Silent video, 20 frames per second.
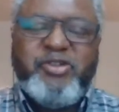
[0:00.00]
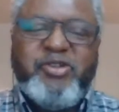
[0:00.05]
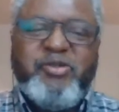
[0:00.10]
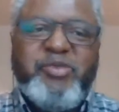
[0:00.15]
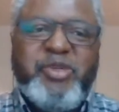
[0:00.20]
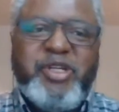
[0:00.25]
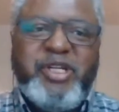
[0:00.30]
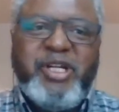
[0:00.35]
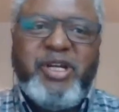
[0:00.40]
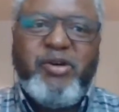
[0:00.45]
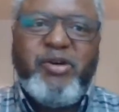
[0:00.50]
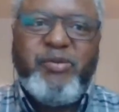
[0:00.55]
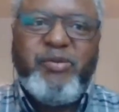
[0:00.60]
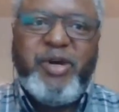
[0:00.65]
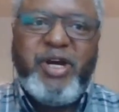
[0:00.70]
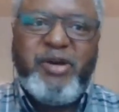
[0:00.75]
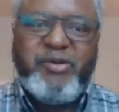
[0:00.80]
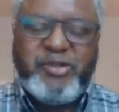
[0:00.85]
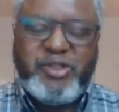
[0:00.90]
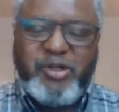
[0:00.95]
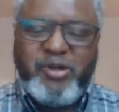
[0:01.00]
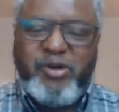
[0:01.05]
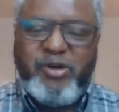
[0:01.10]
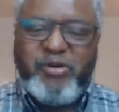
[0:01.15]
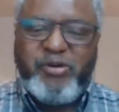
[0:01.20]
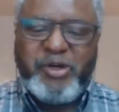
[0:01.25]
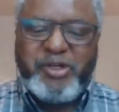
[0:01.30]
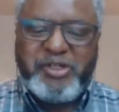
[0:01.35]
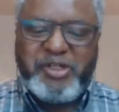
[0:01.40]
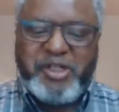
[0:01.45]
to be of Hausa
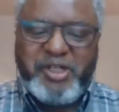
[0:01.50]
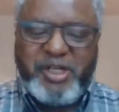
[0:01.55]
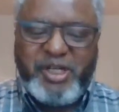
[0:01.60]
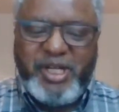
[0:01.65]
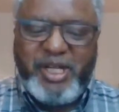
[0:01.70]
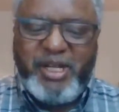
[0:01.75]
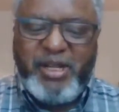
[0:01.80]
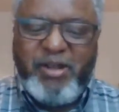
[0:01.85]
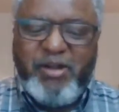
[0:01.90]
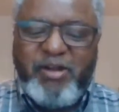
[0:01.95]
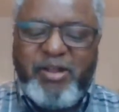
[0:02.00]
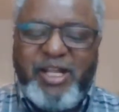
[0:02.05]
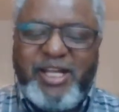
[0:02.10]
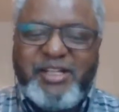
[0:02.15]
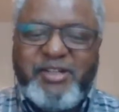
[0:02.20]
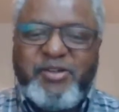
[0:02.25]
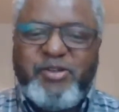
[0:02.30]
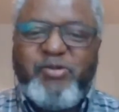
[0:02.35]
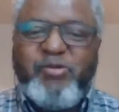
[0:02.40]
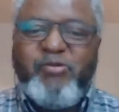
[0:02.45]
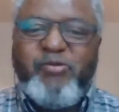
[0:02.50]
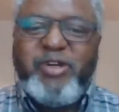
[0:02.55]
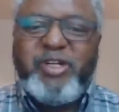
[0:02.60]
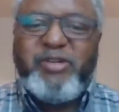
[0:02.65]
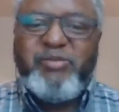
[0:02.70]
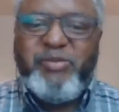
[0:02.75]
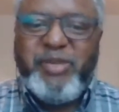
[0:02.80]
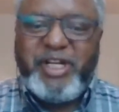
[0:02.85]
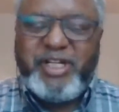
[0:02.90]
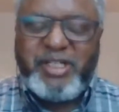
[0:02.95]
origin? That is
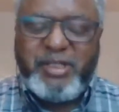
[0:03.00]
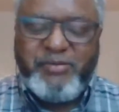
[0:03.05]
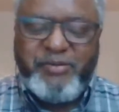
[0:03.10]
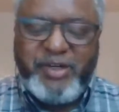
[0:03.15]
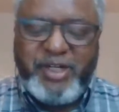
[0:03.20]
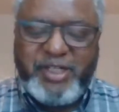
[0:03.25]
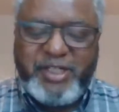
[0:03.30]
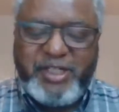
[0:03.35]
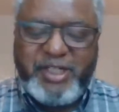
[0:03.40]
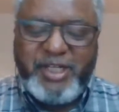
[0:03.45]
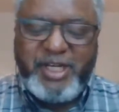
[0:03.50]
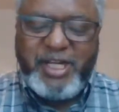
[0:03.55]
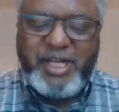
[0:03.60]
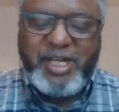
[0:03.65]
what makes a person a